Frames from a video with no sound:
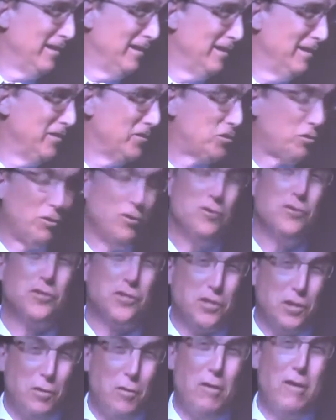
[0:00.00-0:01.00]
True
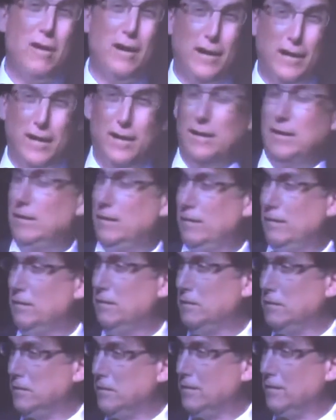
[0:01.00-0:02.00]
story.
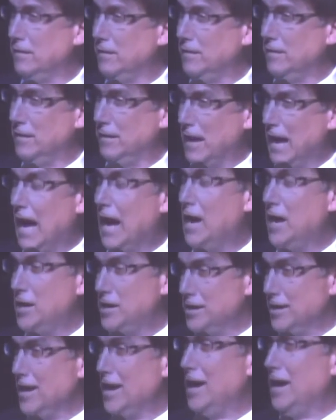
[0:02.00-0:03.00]
I hung
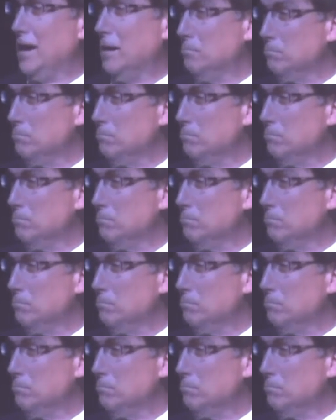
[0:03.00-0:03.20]
up.